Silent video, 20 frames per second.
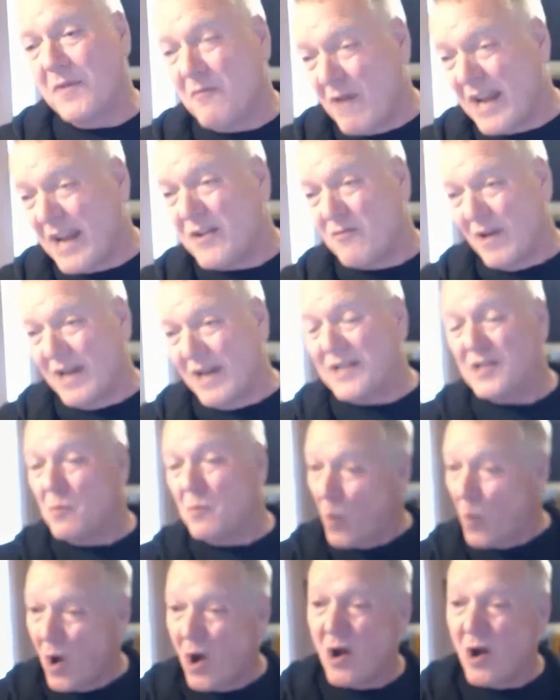and the render
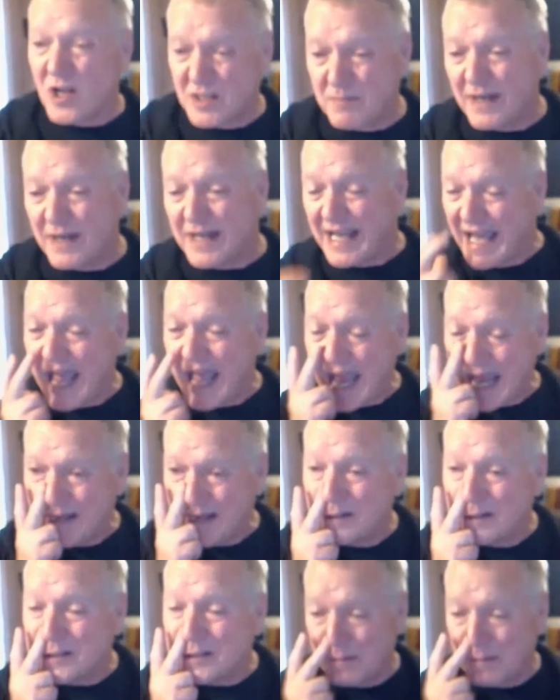engine worked, but it
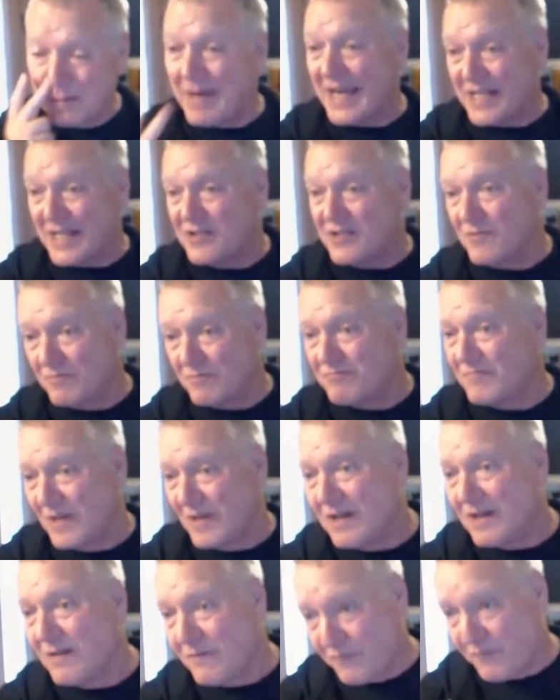had some major
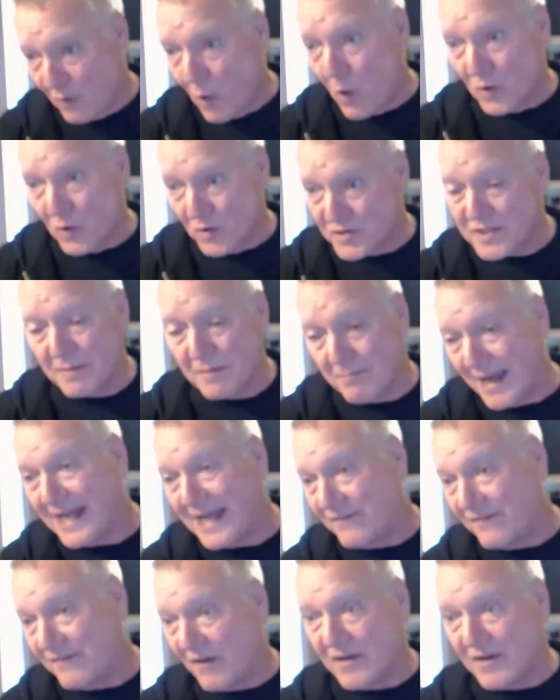flaws that
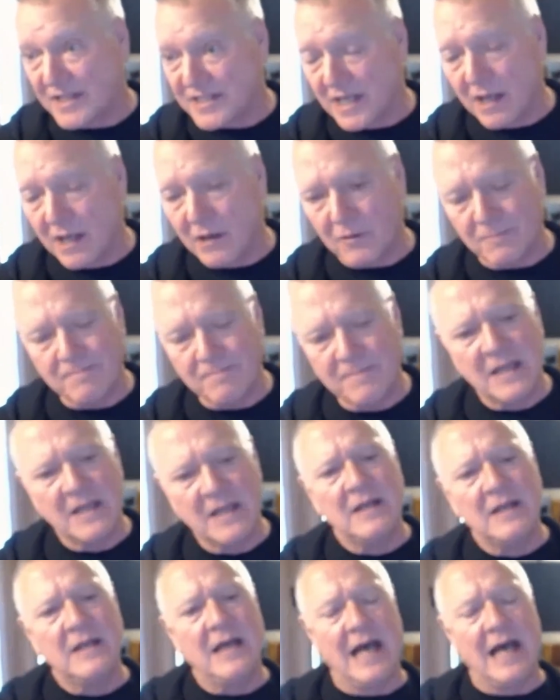made it very slow,
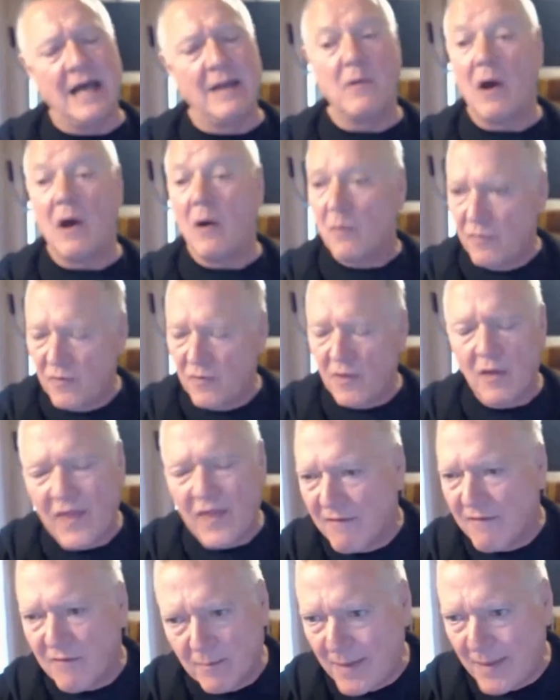and
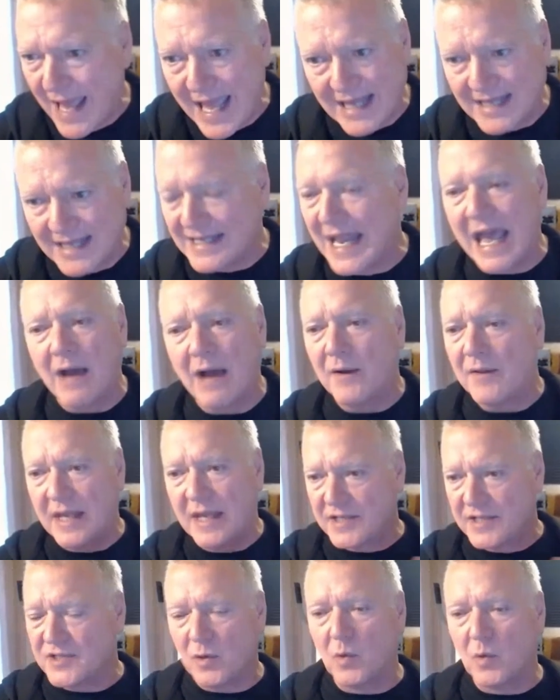they're repaired now and
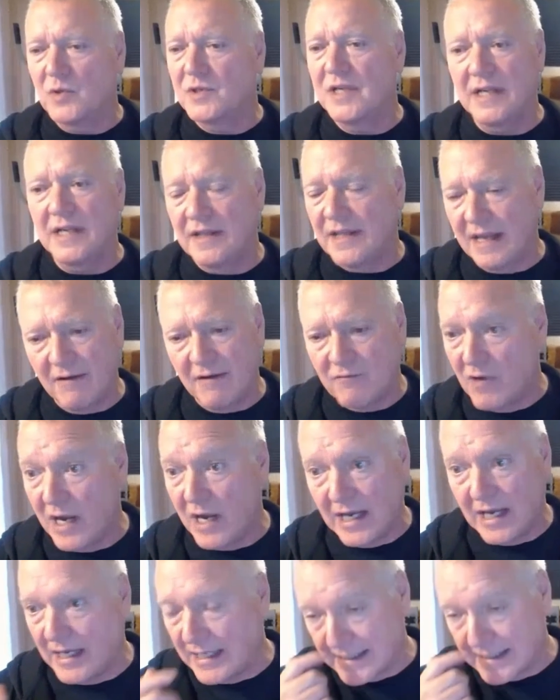they're sorted, and
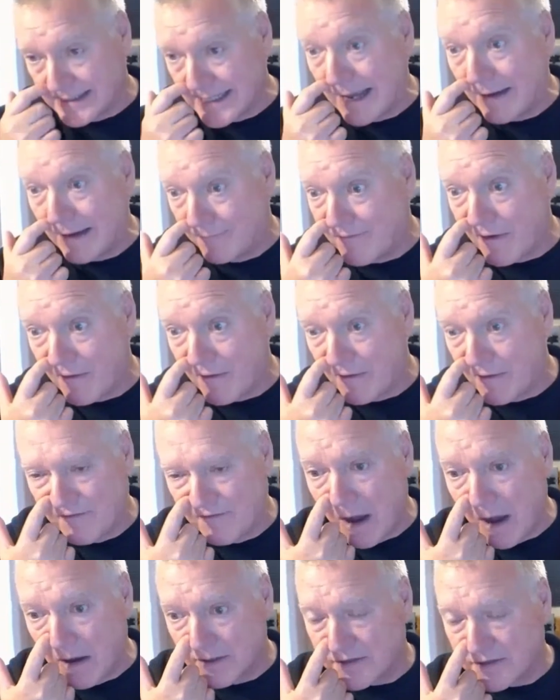it's now very
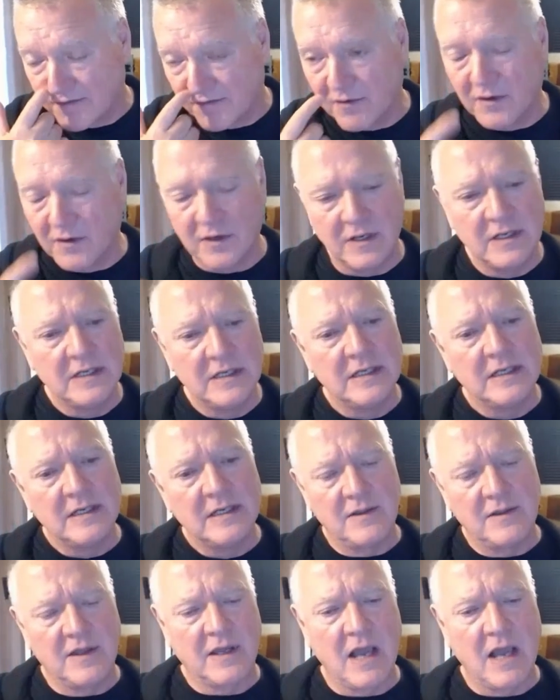fast for
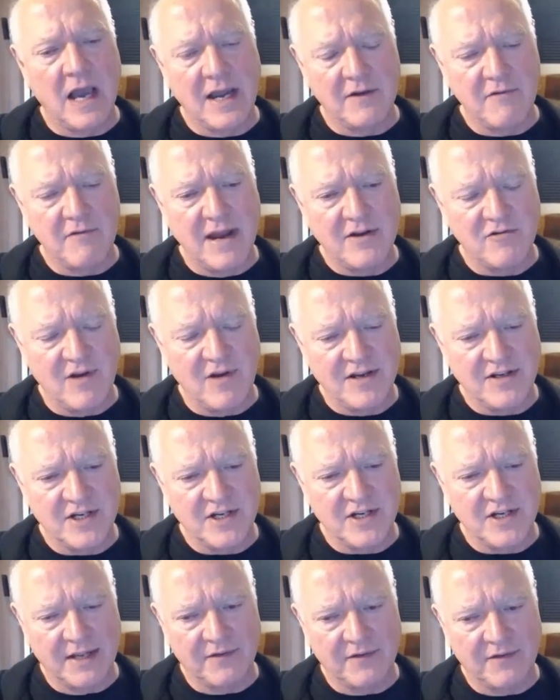the kind of render
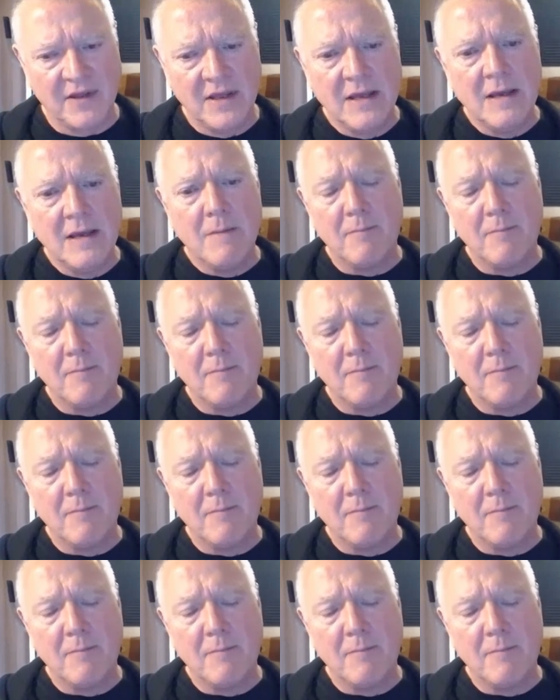engine it is.